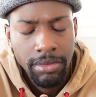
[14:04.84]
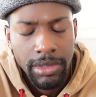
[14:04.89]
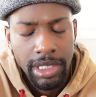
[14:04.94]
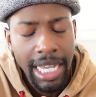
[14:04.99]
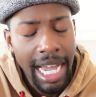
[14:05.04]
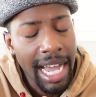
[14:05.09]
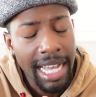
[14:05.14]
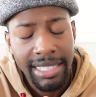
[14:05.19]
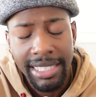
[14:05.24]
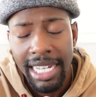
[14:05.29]

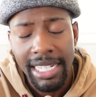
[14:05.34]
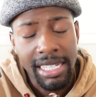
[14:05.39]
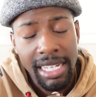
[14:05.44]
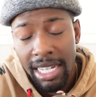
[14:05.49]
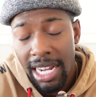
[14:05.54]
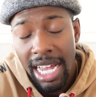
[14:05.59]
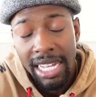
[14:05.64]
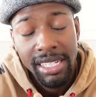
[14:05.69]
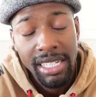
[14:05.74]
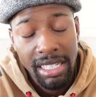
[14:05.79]
guys, that's
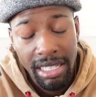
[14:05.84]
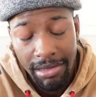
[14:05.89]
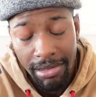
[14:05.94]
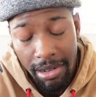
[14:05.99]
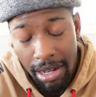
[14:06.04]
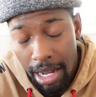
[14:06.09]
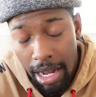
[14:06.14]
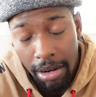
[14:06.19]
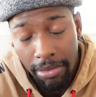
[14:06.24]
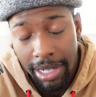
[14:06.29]

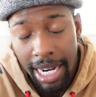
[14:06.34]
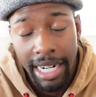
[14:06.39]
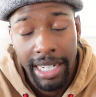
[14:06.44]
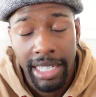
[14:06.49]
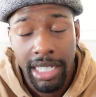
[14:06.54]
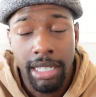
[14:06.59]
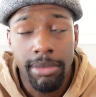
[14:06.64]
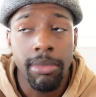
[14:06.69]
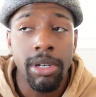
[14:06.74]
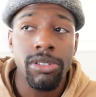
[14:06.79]
I'm kind of
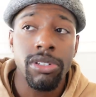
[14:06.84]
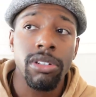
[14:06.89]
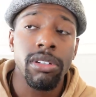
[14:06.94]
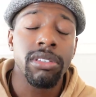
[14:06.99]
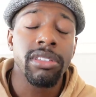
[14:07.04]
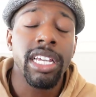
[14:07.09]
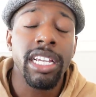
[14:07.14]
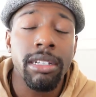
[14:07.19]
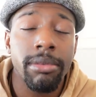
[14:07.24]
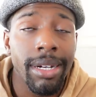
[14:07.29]
getting emotional to
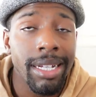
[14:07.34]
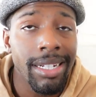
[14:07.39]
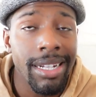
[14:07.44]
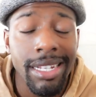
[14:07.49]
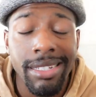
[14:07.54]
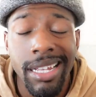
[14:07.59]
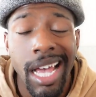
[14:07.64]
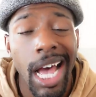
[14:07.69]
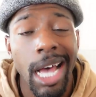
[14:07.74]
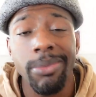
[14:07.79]
think about it.
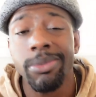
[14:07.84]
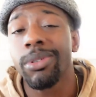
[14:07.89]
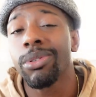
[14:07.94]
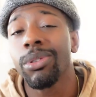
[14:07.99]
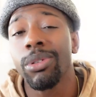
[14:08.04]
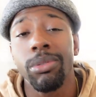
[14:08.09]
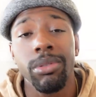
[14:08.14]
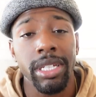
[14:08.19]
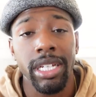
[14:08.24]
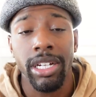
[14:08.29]
That's
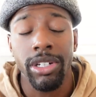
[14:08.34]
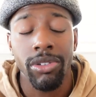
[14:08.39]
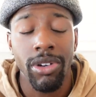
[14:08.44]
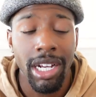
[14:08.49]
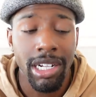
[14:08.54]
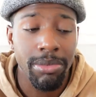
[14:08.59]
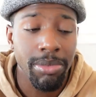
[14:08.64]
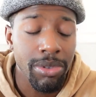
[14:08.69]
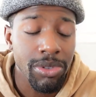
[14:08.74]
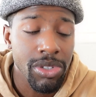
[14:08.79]
absolutely
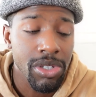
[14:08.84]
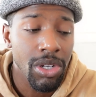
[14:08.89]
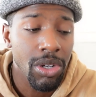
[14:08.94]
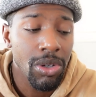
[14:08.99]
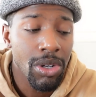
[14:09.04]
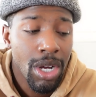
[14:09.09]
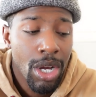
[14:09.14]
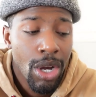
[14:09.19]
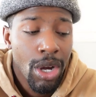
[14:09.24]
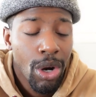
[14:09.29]
incredible.
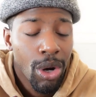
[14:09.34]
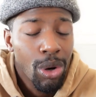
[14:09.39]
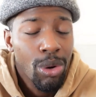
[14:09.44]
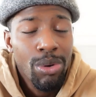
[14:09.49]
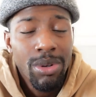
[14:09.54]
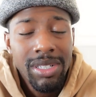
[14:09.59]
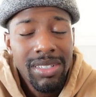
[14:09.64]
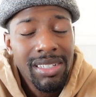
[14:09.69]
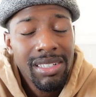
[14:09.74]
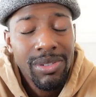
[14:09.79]
So
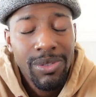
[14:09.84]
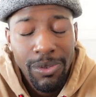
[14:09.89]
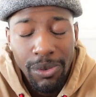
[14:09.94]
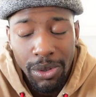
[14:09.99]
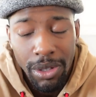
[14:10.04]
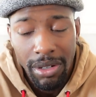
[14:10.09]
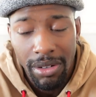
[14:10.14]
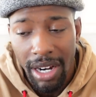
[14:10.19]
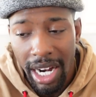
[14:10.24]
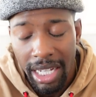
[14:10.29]
who is this
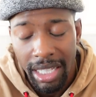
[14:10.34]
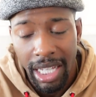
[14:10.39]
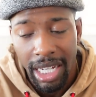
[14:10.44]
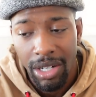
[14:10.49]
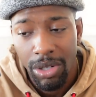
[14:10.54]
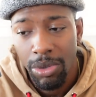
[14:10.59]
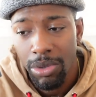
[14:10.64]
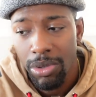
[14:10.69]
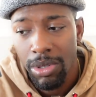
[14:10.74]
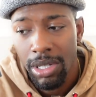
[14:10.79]
for, right? Like
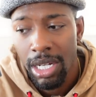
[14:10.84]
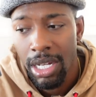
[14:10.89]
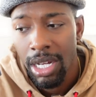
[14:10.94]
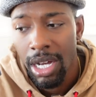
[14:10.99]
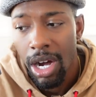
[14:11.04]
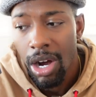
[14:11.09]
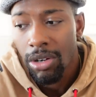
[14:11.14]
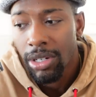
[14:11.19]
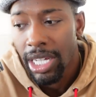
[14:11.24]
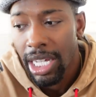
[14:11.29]
who?
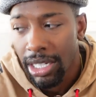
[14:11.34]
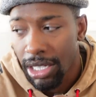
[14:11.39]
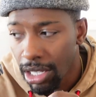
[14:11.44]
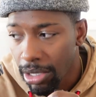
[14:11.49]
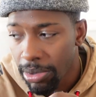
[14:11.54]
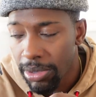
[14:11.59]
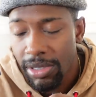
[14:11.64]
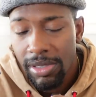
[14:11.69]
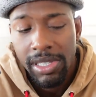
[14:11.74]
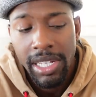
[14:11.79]
Okay,
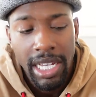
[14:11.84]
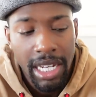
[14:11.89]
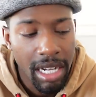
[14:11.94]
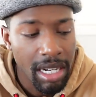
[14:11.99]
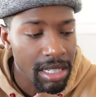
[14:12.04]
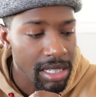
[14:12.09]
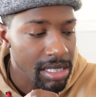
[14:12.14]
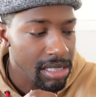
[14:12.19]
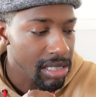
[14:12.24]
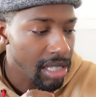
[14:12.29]
Kobe, you say all
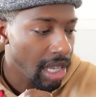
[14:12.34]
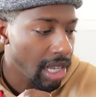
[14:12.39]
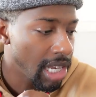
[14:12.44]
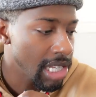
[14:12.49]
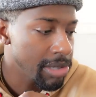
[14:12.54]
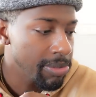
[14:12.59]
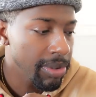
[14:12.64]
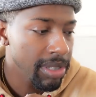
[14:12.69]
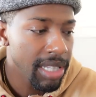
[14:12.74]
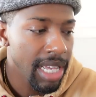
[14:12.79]
these
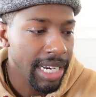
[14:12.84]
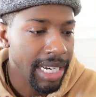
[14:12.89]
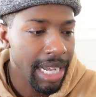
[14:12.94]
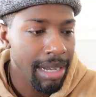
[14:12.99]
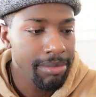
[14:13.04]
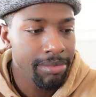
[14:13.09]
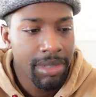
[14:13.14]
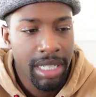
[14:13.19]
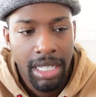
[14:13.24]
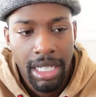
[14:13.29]
things, but like
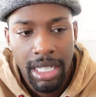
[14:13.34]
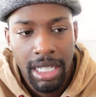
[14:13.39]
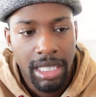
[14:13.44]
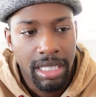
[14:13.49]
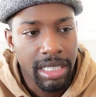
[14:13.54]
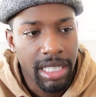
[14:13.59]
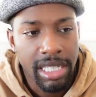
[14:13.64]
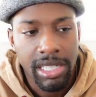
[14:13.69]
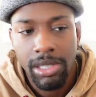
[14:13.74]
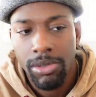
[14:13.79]

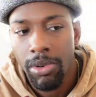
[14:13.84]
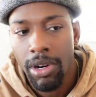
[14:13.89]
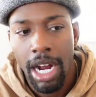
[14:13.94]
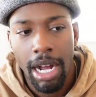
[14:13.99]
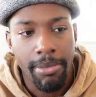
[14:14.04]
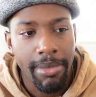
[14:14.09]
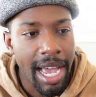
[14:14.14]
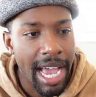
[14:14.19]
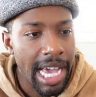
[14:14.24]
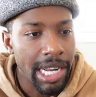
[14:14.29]
this is where
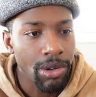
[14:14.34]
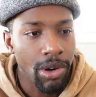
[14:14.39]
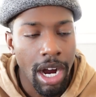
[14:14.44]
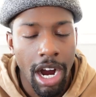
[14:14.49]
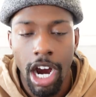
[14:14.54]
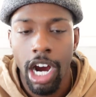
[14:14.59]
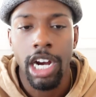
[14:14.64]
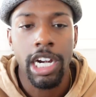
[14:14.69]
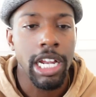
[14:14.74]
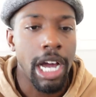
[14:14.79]
I'm at, or
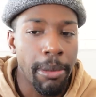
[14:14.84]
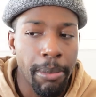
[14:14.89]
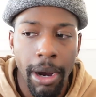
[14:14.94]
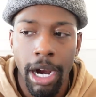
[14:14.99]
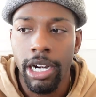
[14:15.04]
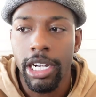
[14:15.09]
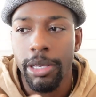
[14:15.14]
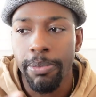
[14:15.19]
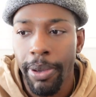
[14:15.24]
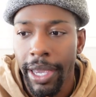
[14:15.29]
I'm
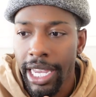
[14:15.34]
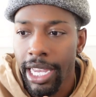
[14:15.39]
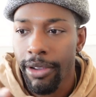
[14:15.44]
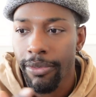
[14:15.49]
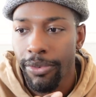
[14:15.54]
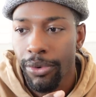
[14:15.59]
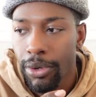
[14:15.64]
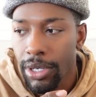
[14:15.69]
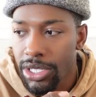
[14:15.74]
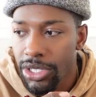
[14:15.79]
already paying
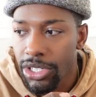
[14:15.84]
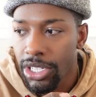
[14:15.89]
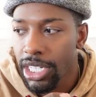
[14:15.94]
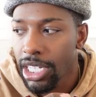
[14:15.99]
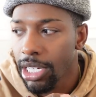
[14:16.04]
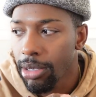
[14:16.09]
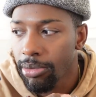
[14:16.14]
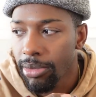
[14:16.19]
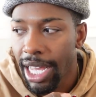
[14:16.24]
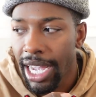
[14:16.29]
for a
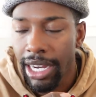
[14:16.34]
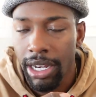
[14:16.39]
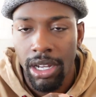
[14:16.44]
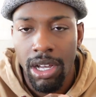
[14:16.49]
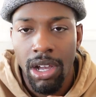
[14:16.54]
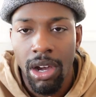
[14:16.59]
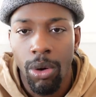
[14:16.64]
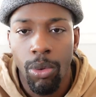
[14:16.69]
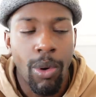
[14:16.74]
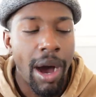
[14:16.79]
gym. Like,
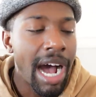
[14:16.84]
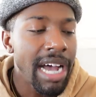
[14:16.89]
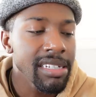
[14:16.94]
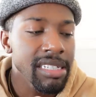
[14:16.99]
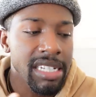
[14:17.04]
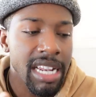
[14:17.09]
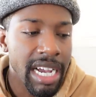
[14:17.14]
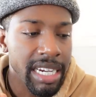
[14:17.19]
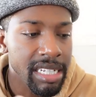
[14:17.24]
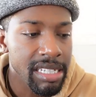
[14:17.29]
why
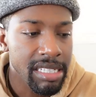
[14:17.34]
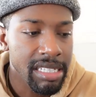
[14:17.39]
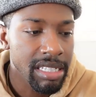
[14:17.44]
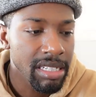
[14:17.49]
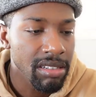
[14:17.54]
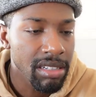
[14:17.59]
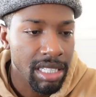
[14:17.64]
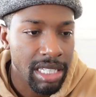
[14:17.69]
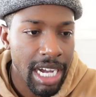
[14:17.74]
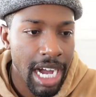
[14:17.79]
should I
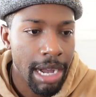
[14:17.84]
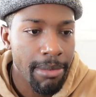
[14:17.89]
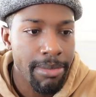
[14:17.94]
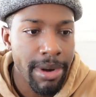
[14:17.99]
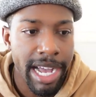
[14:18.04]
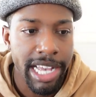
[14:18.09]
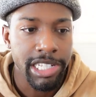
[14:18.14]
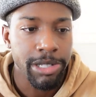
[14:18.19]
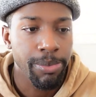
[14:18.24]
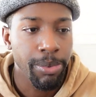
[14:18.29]
consider a
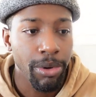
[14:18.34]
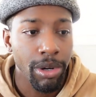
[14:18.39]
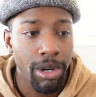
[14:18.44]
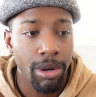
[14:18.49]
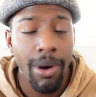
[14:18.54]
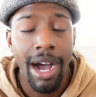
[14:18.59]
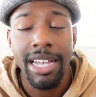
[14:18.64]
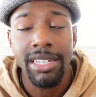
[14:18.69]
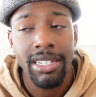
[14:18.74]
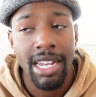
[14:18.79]
combat sport? Or
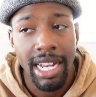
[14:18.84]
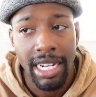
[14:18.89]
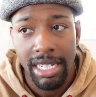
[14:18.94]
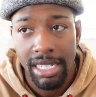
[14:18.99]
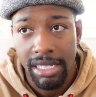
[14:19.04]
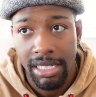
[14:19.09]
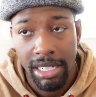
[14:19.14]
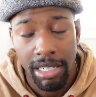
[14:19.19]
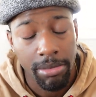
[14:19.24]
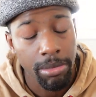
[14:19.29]
why should I
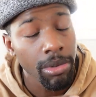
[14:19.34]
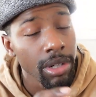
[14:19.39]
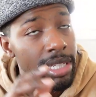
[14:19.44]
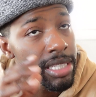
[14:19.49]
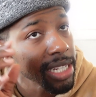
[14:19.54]
consider Muay